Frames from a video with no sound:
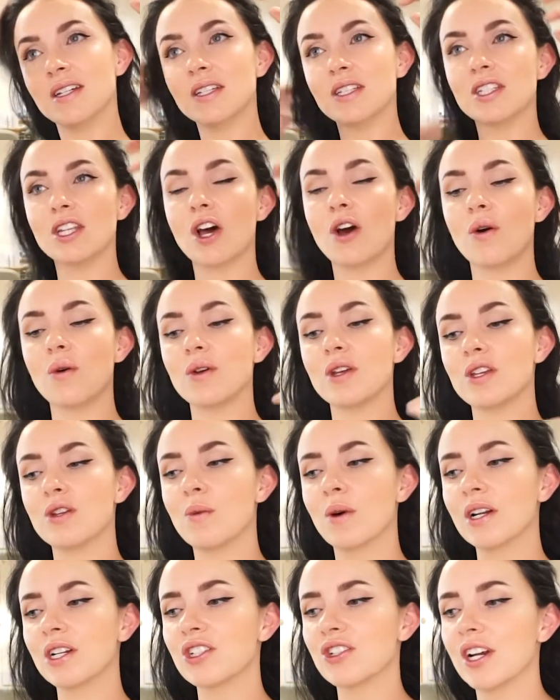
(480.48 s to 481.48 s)
So you
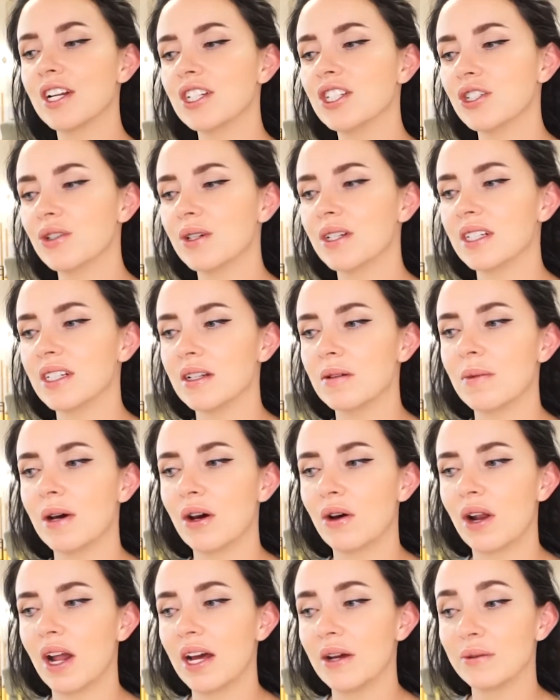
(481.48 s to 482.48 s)
want to try to do it in
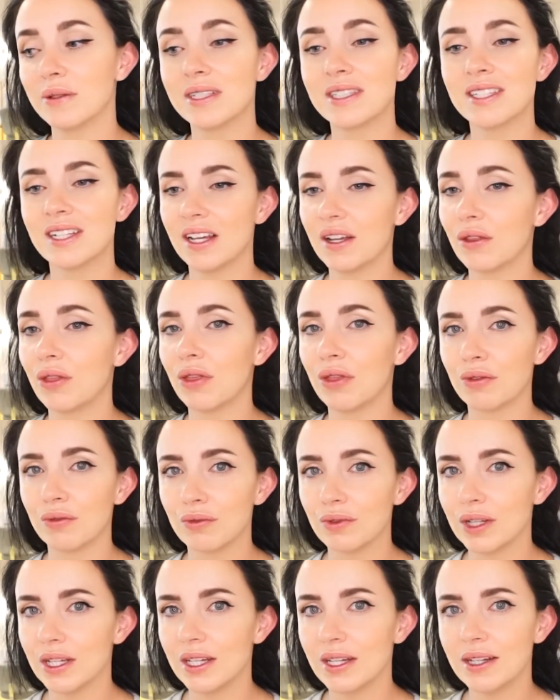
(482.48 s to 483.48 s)
about, I would say
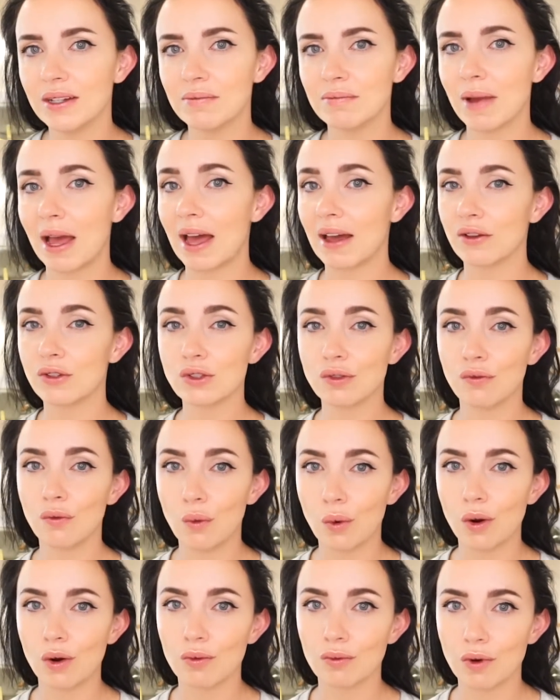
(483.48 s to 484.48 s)
3, max
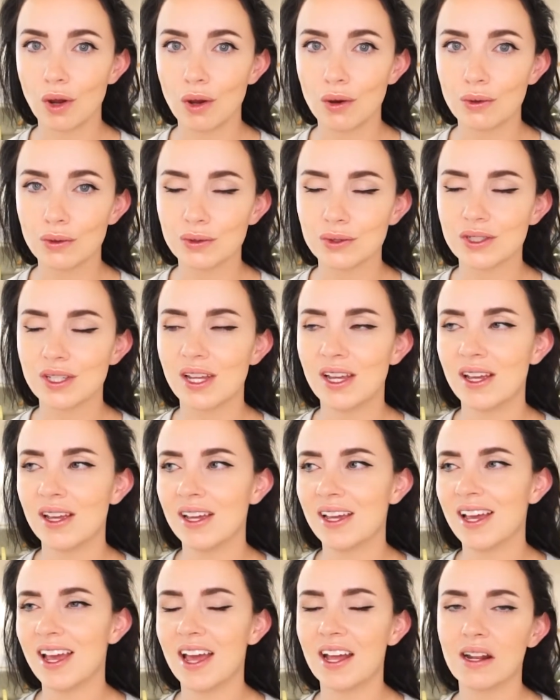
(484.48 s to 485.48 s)
4 rows.
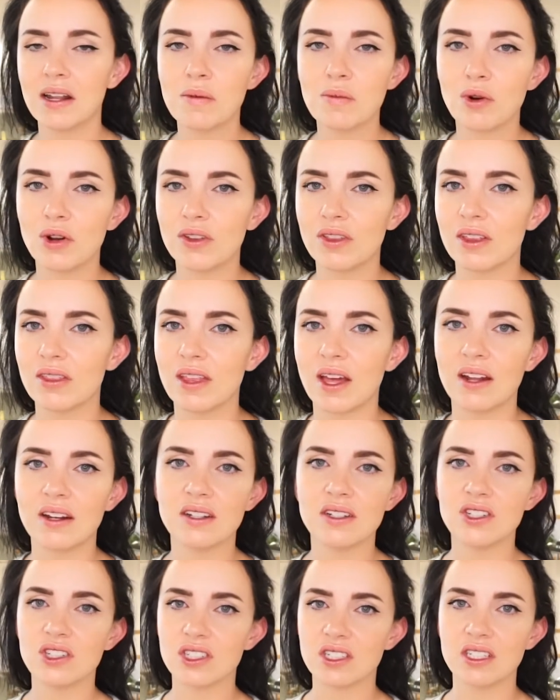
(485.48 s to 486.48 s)
Any more than that,
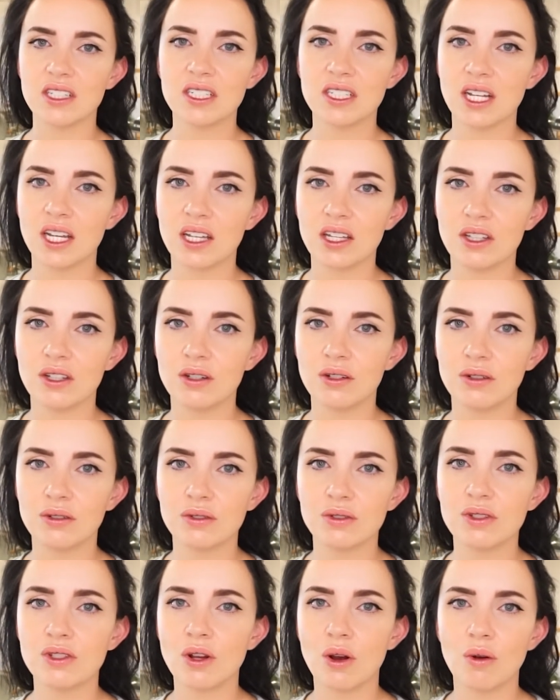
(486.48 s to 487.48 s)
it's just going to take you
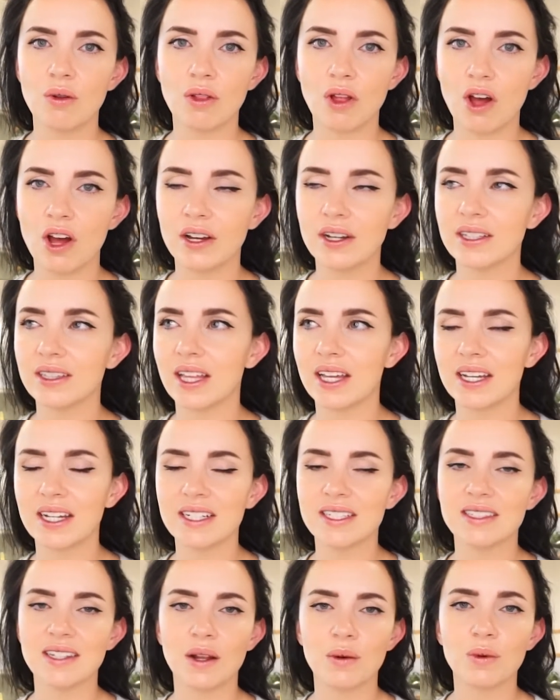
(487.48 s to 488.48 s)
so long. And like I
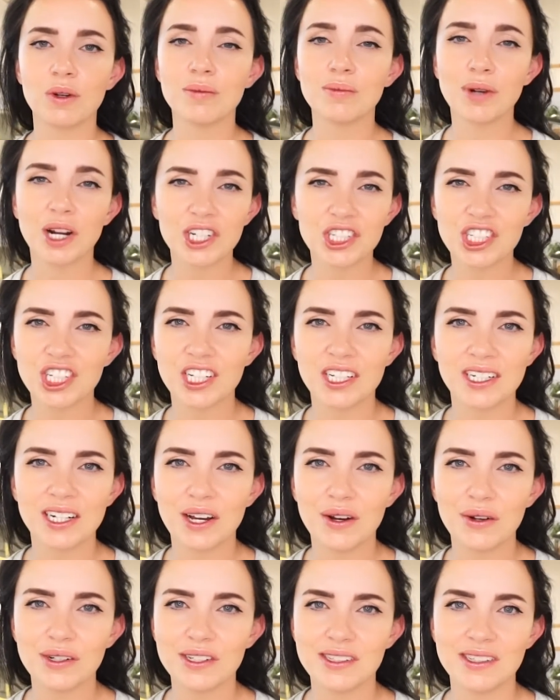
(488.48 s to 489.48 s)
said, we're brushing it
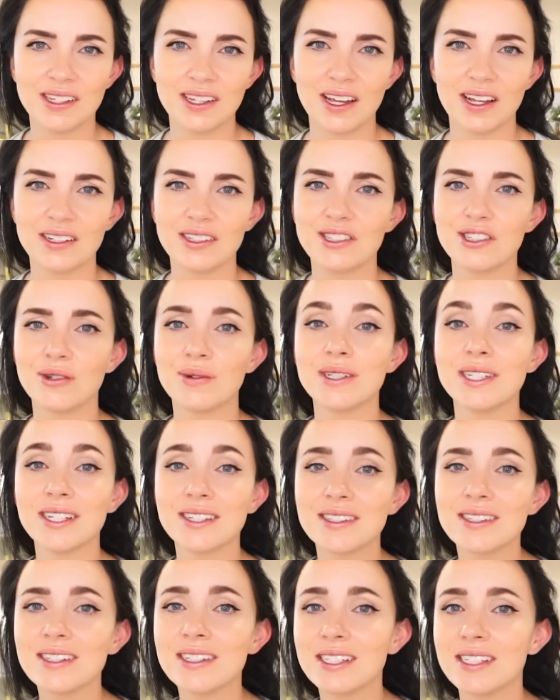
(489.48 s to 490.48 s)
out in the end, so it
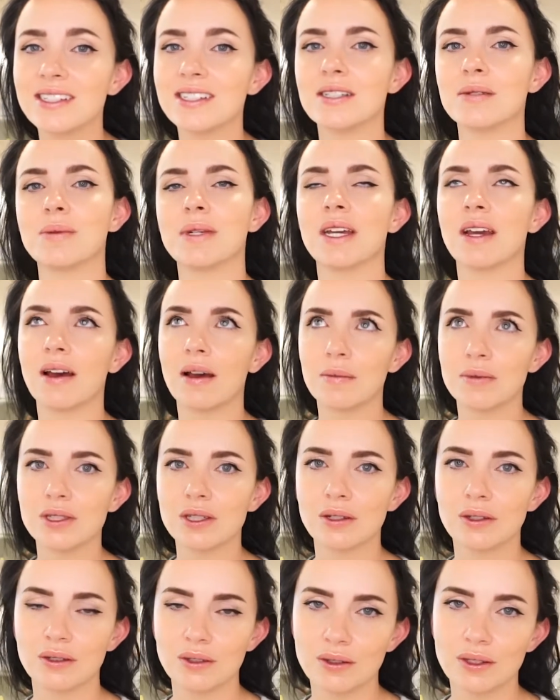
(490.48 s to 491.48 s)
doesn't need to be
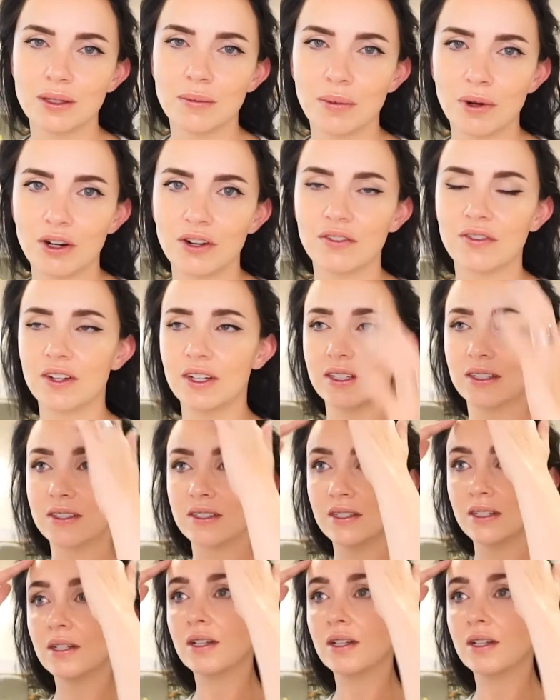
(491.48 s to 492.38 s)
absolutely perfect.